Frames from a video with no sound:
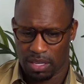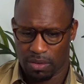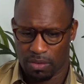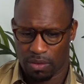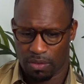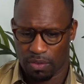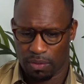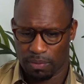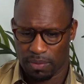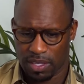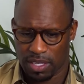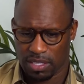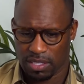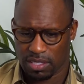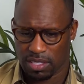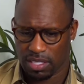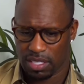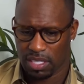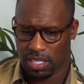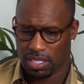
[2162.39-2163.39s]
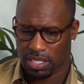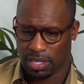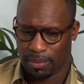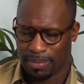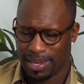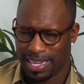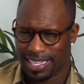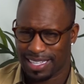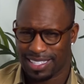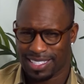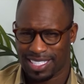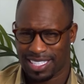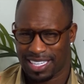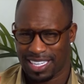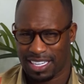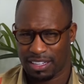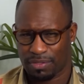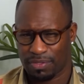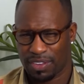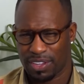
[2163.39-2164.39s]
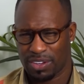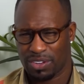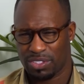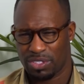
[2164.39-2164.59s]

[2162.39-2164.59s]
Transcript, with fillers: going from this to making it to the NFL.